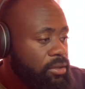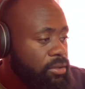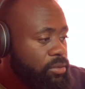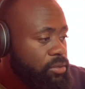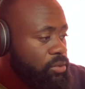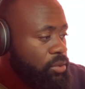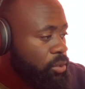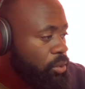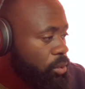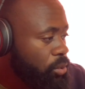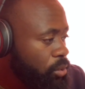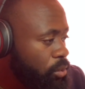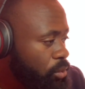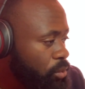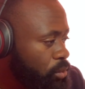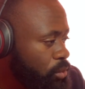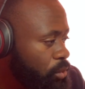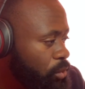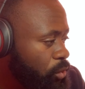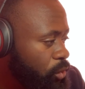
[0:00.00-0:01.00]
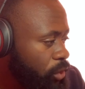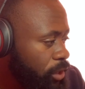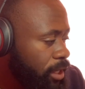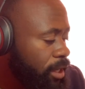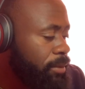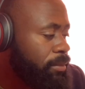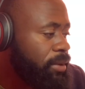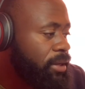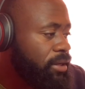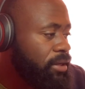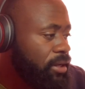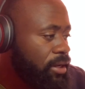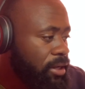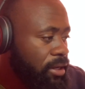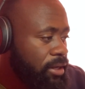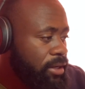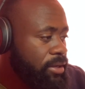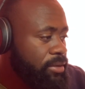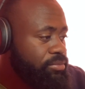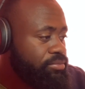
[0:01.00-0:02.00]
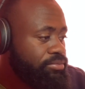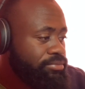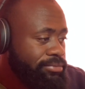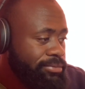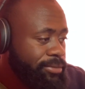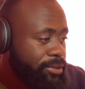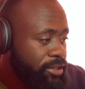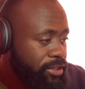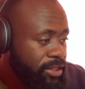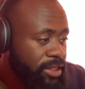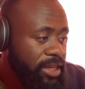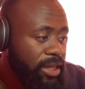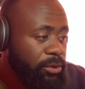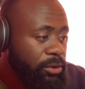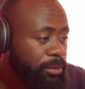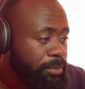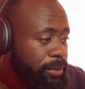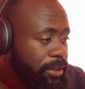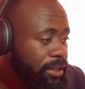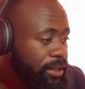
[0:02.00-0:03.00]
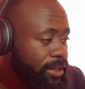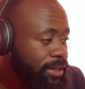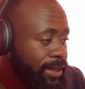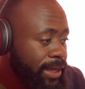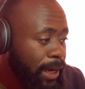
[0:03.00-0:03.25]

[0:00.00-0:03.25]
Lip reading: So yeah, man, chicken will be